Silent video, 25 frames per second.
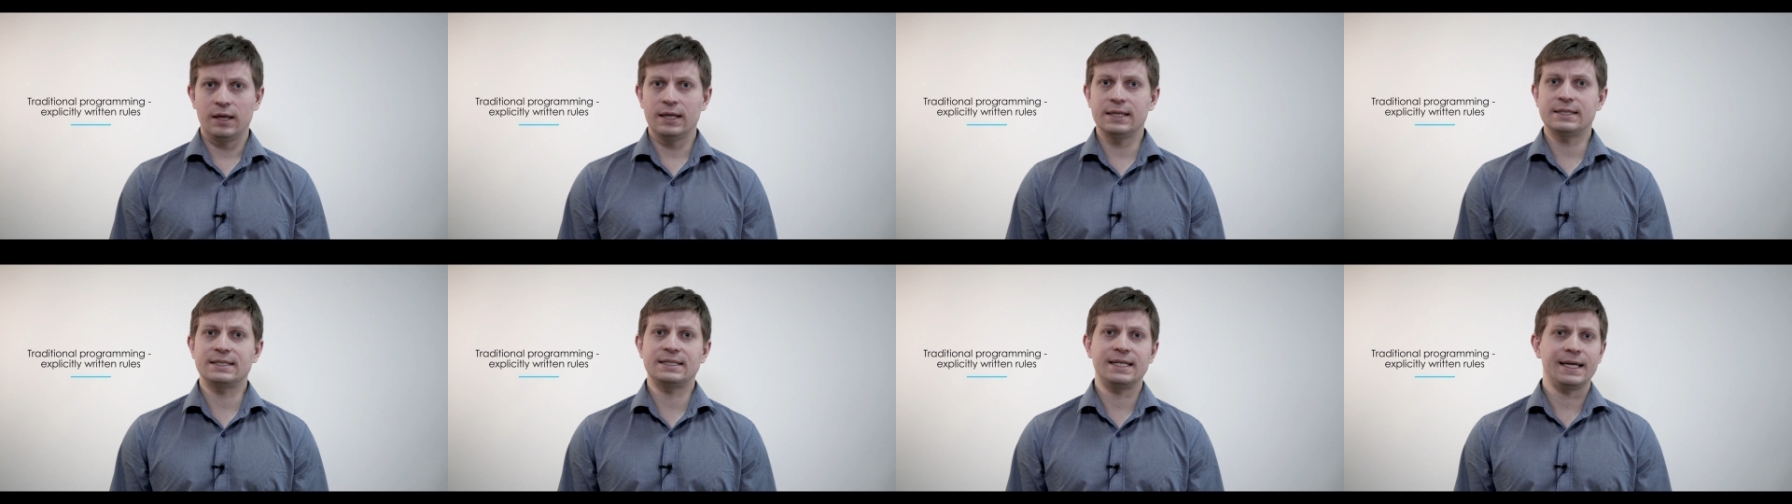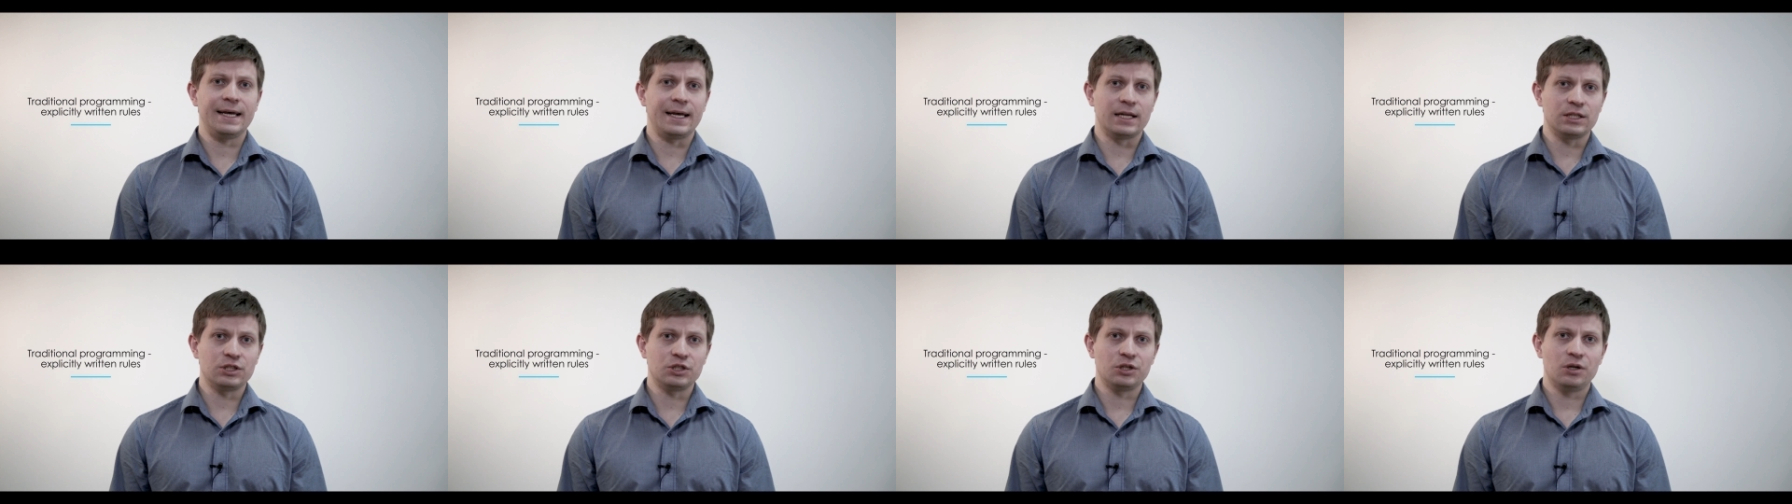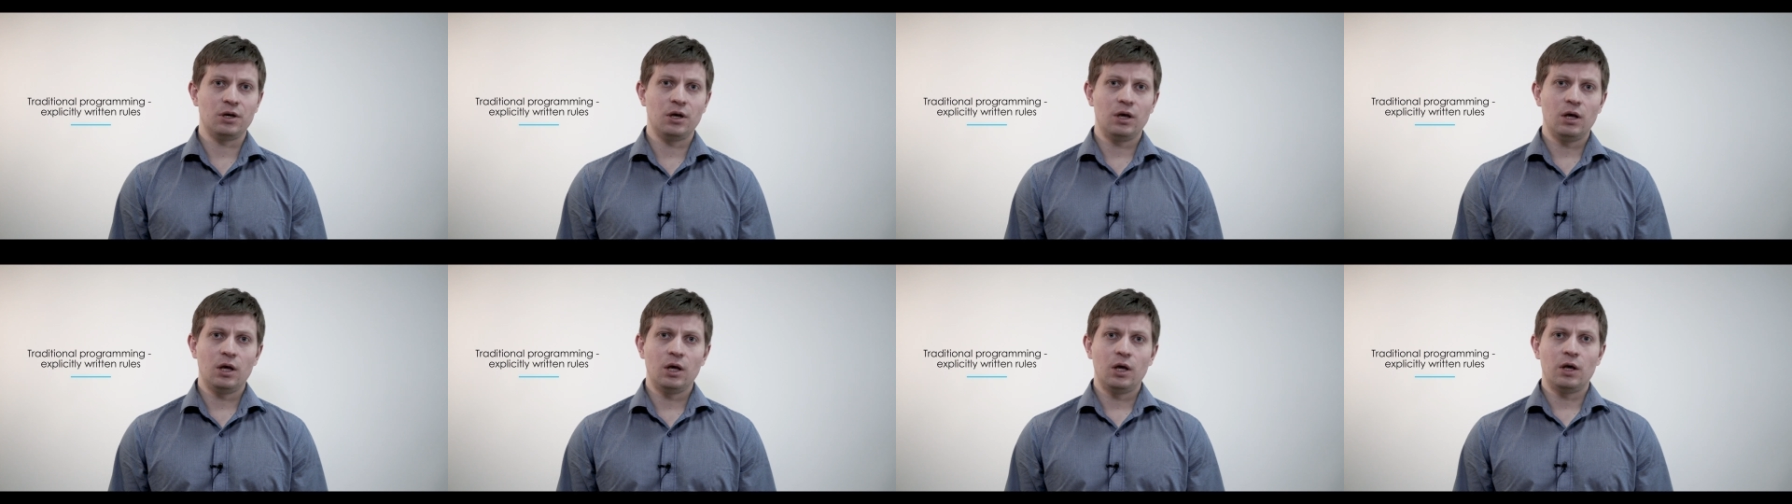Instead,
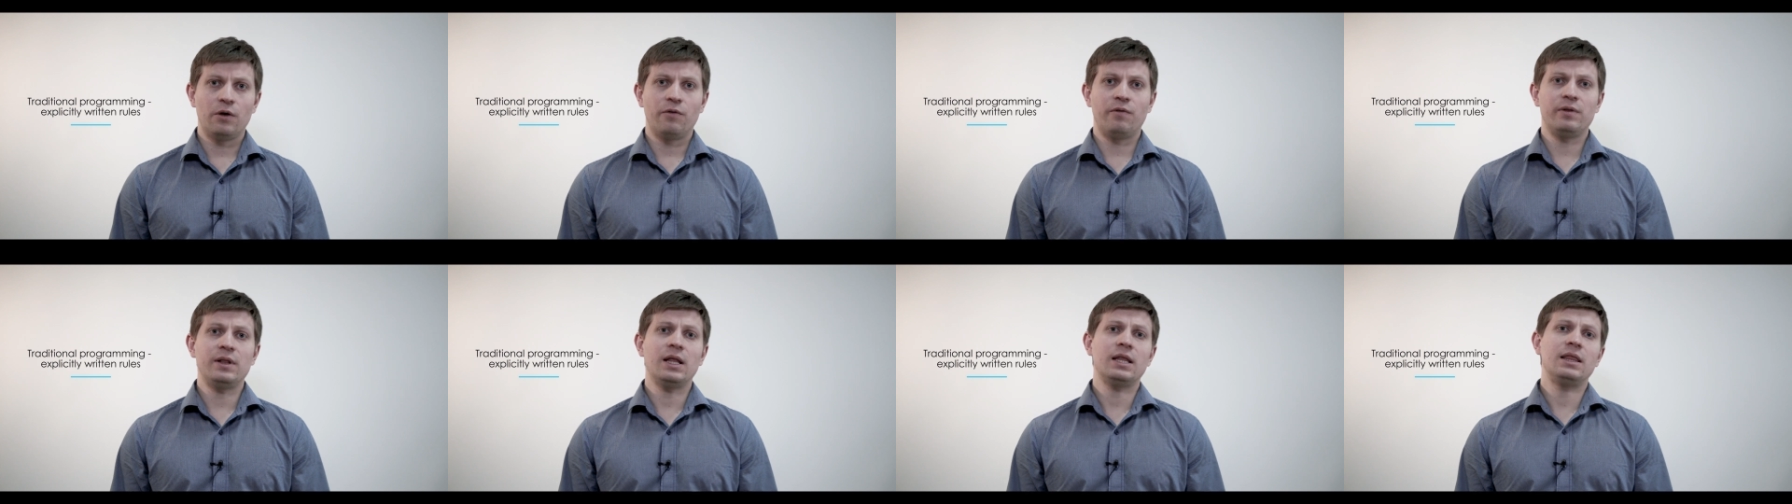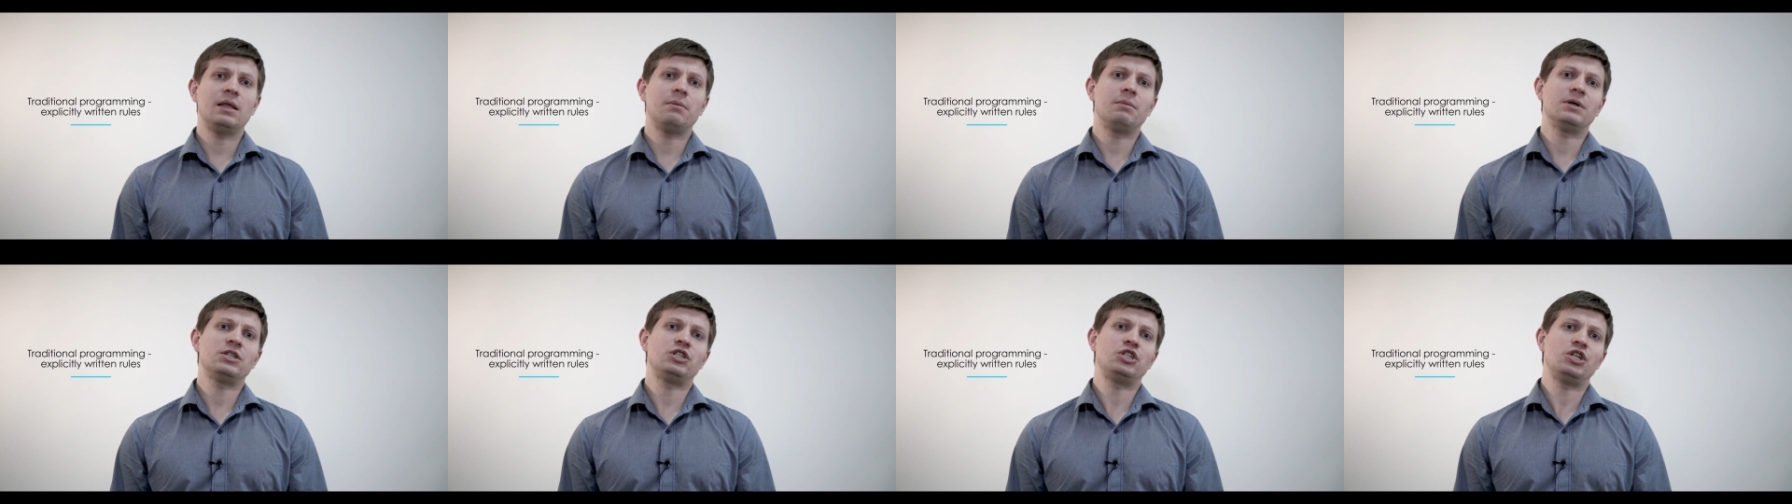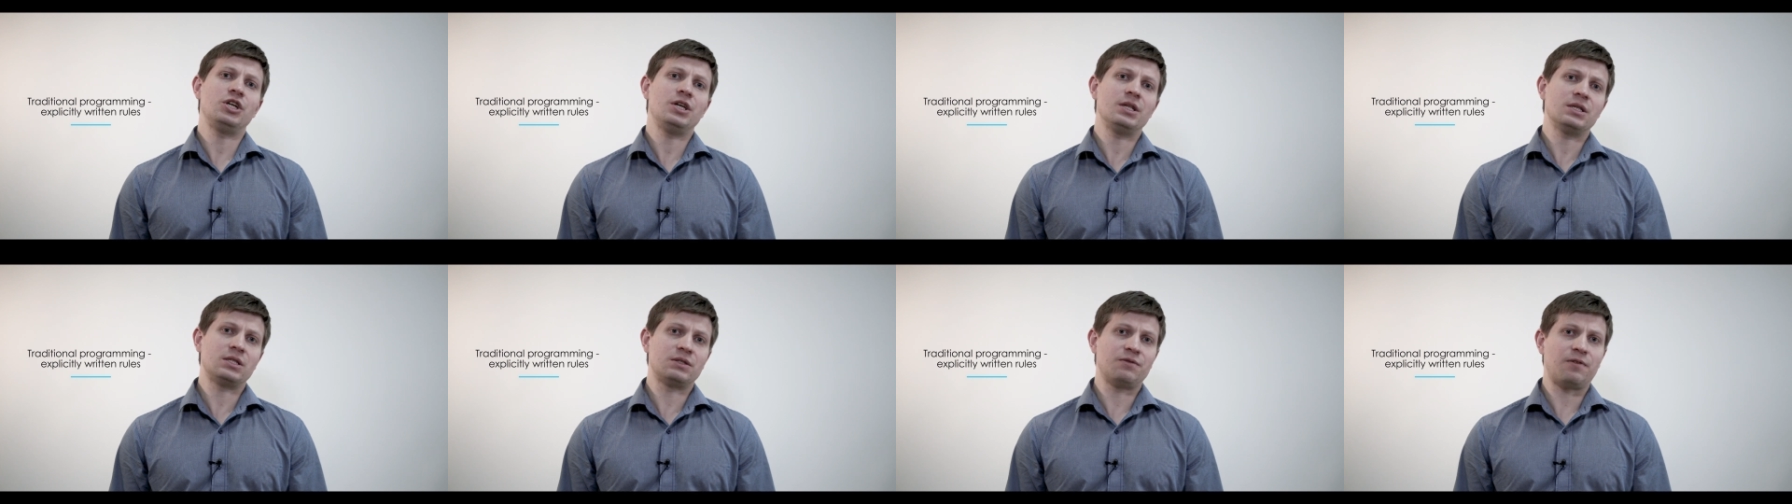we let the
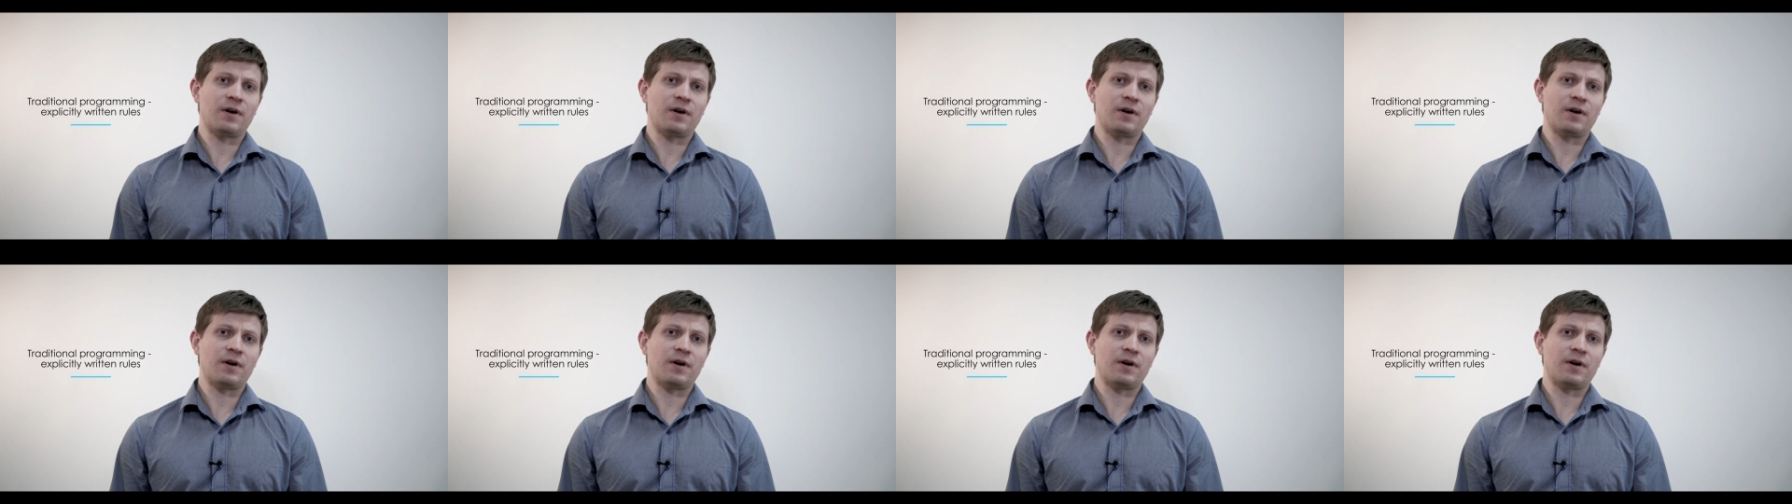machines